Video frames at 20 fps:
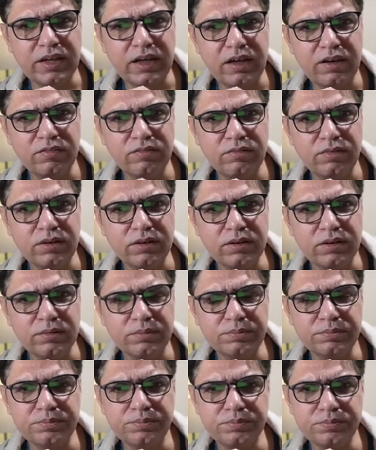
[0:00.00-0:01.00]
have
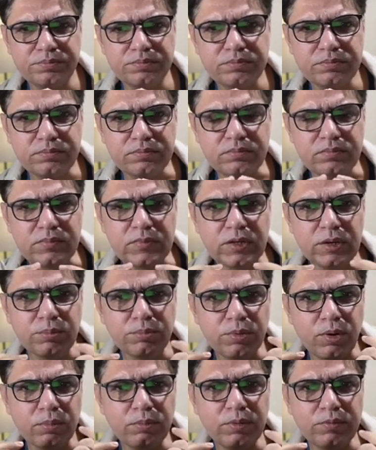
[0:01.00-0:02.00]

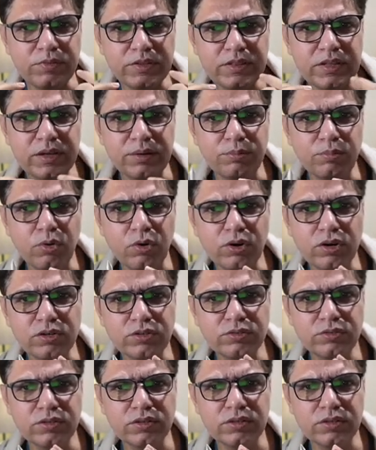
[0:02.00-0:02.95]
problem with their molars